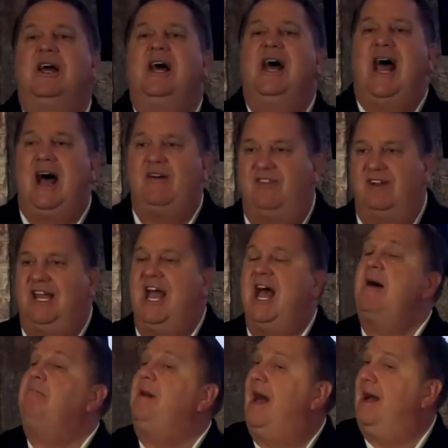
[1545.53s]
Half a
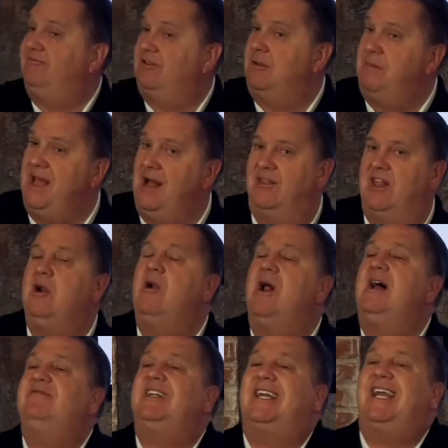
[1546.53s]
cap, half the payout. They don't
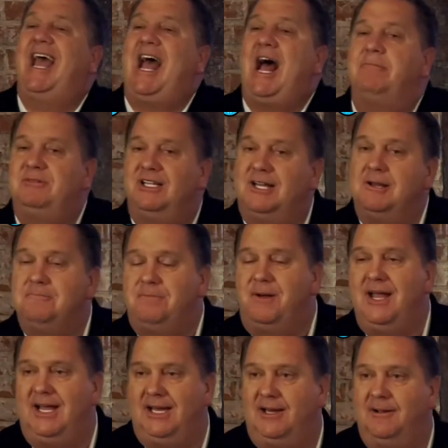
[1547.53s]
have to cap to get
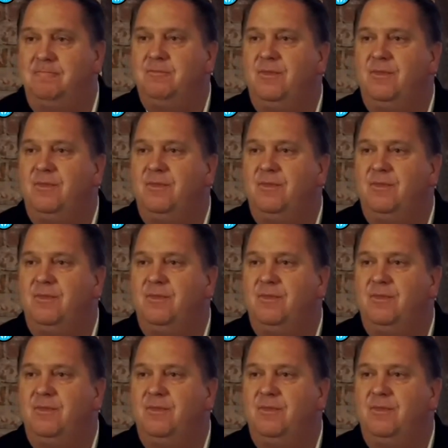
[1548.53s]
paid.